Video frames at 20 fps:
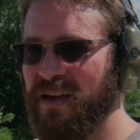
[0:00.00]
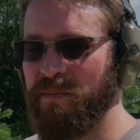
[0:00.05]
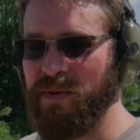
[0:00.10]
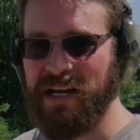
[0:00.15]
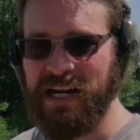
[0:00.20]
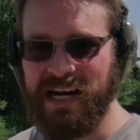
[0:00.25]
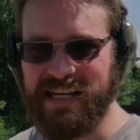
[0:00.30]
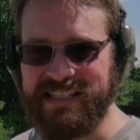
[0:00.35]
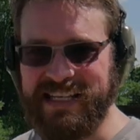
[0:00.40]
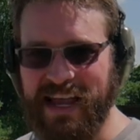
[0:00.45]
be
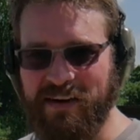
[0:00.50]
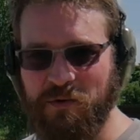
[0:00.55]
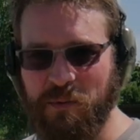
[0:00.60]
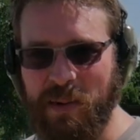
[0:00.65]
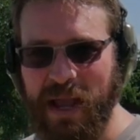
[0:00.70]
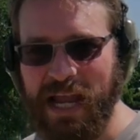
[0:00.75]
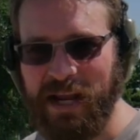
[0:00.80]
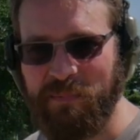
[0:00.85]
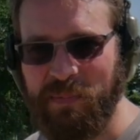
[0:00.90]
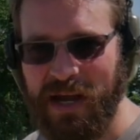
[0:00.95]
nice to have a
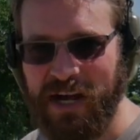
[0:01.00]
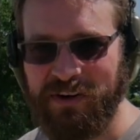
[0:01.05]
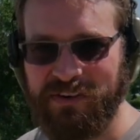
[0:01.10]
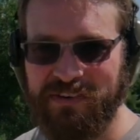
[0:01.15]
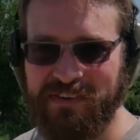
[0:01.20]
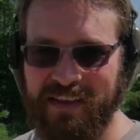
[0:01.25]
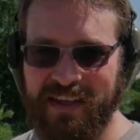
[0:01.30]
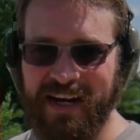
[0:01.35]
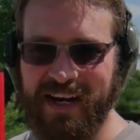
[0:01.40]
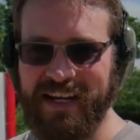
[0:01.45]
mag
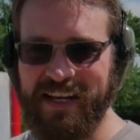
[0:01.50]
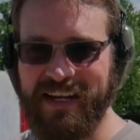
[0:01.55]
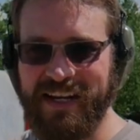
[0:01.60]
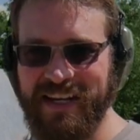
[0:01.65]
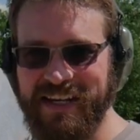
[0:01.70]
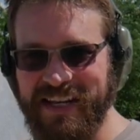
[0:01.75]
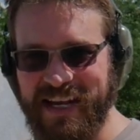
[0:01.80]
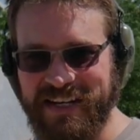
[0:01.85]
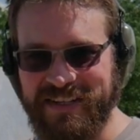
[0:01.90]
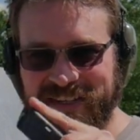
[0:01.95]
pouch that I could
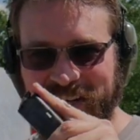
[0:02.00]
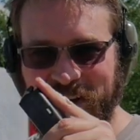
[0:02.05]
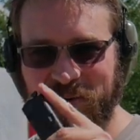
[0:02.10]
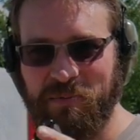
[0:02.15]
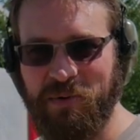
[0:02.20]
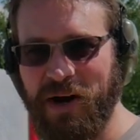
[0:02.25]
index on